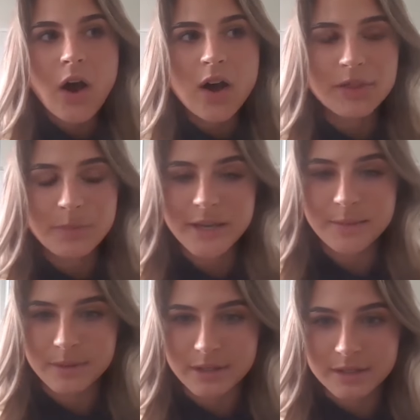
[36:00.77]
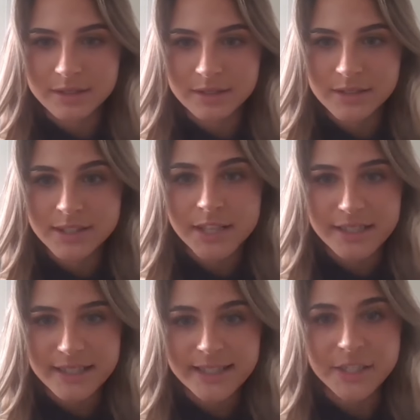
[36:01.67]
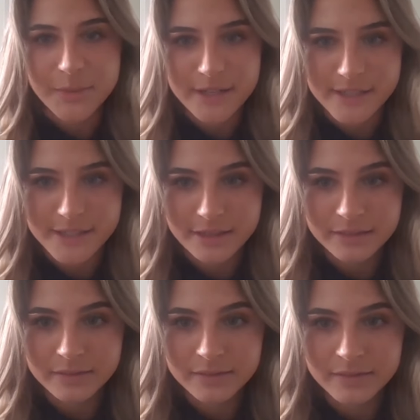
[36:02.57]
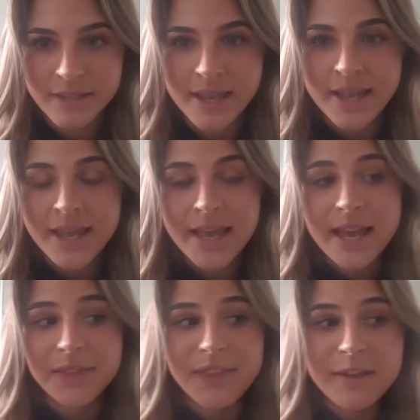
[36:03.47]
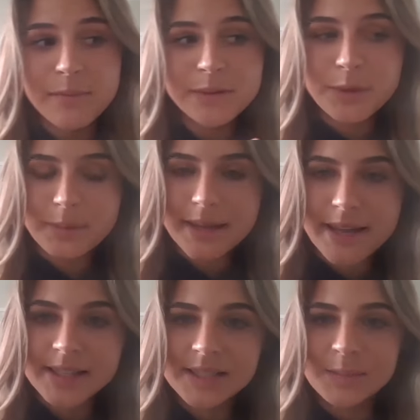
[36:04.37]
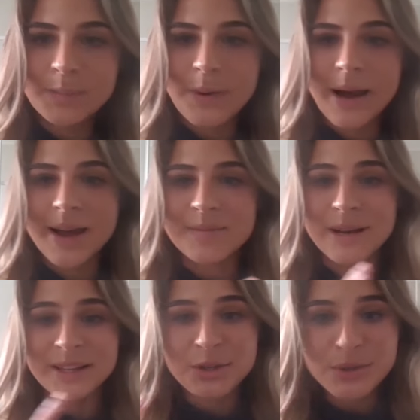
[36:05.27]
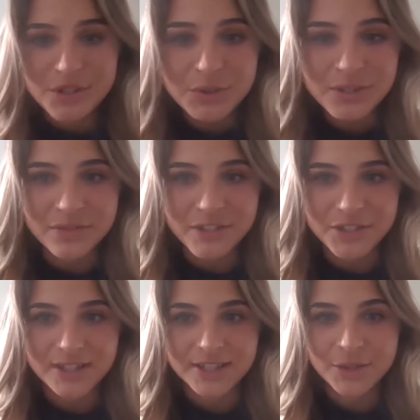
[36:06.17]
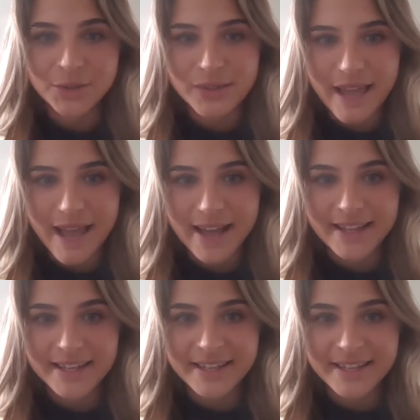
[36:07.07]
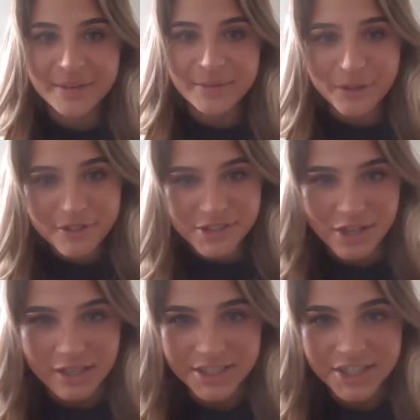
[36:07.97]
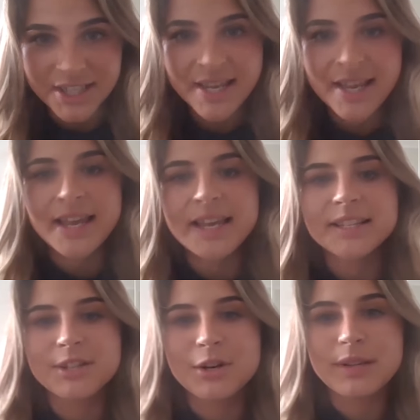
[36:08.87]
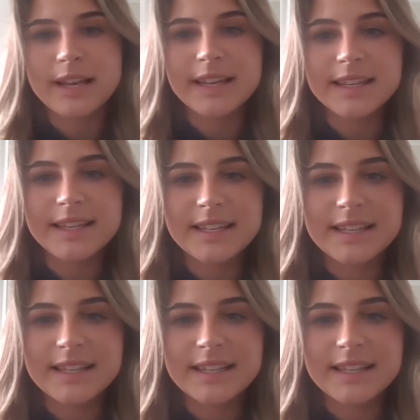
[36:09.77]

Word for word: all the people suddenly disappears, and they've been replaced by by new new individuals who lack previous knowledge. So like